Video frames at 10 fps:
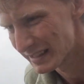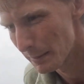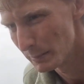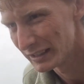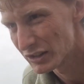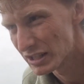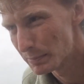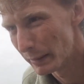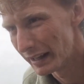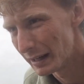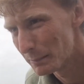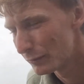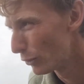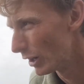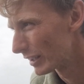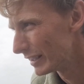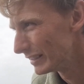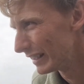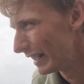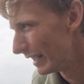10 minutes spare before I
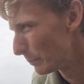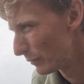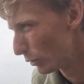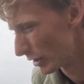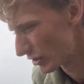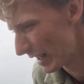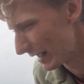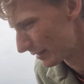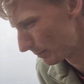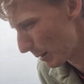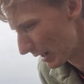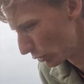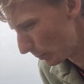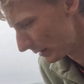start packing up